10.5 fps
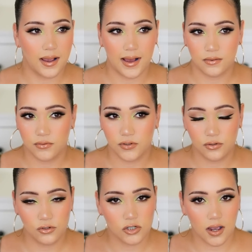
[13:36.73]
after
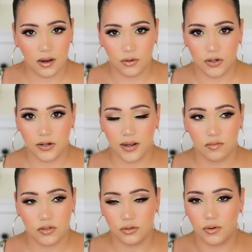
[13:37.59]
you showered,
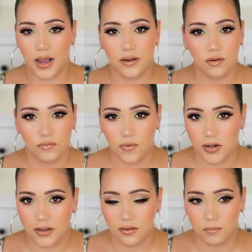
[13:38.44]
after you had your
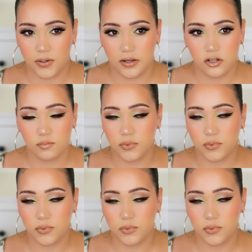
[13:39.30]
fun at the beach,